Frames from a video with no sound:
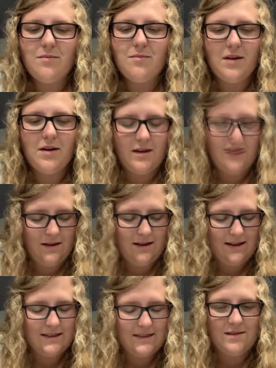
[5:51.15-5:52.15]
But
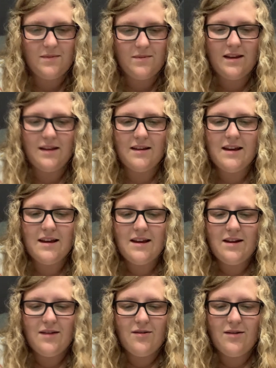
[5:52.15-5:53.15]
that's something
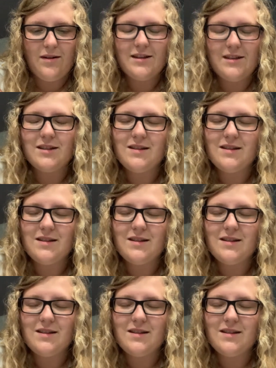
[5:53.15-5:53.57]
where I